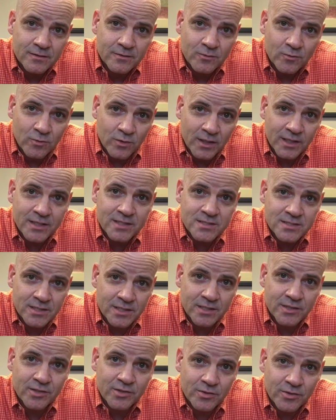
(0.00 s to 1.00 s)
What is
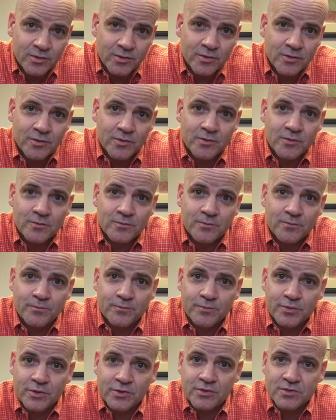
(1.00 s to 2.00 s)
it you're
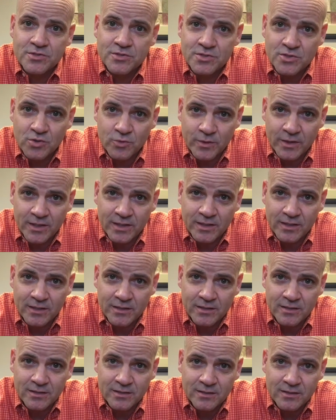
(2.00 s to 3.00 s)
pursuing
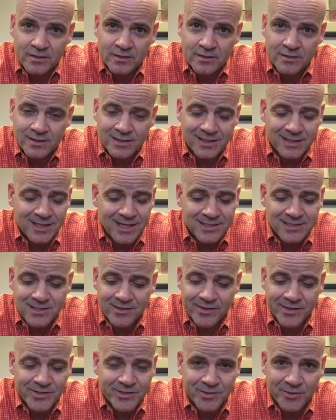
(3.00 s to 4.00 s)
that God's
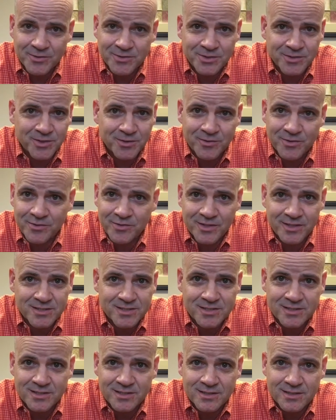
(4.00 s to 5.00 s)
already told you don't do
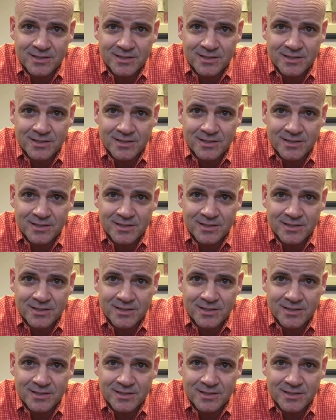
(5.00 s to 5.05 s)
this?